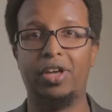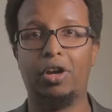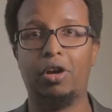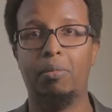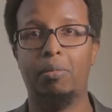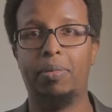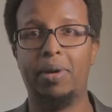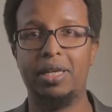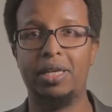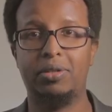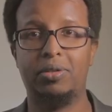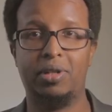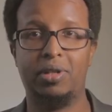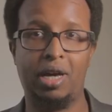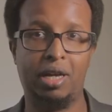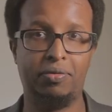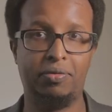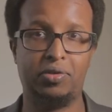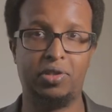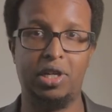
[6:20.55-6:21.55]
They complained to
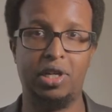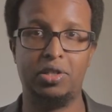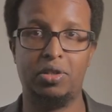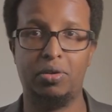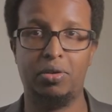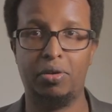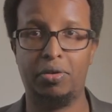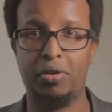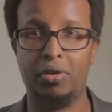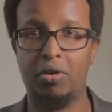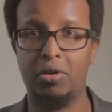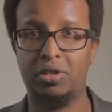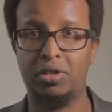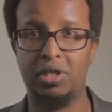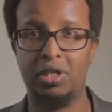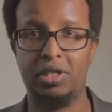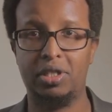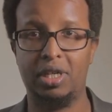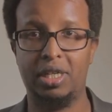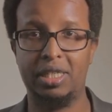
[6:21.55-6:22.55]
the advertising
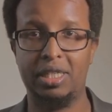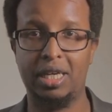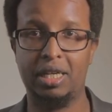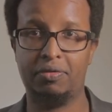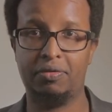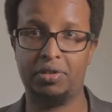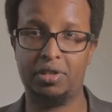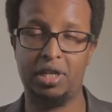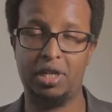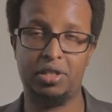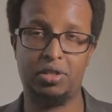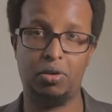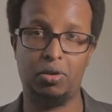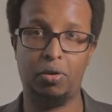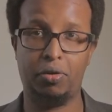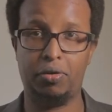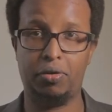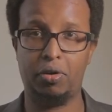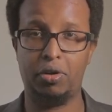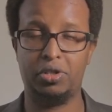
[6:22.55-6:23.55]
authorities and the advertising
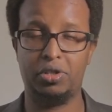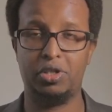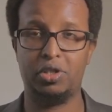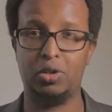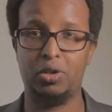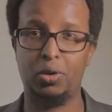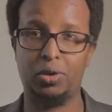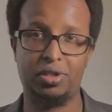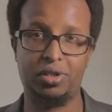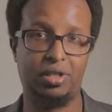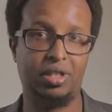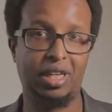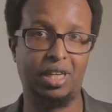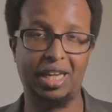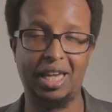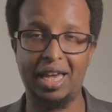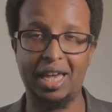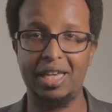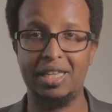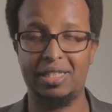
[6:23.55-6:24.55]
authorities looked at the
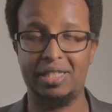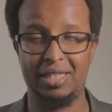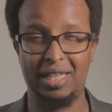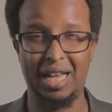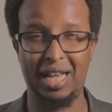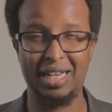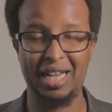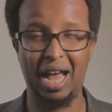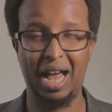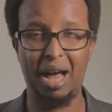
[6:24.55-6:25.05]
case and